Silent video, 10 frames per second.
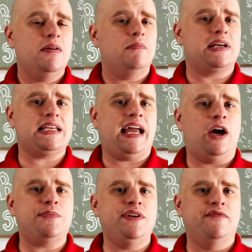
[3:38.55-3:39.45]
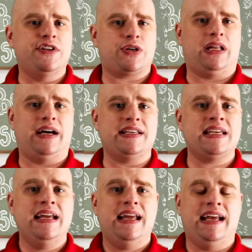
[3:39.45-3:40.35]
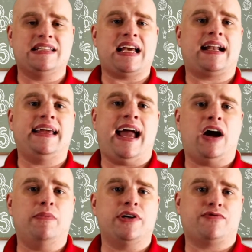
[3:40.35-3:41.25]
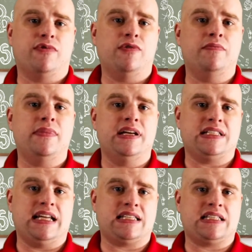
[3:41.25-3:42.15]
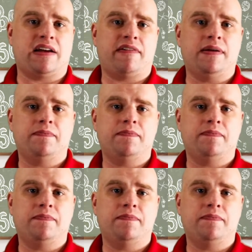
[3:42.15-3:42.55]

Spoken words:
because it helps you visualize exactly how much room is necessary.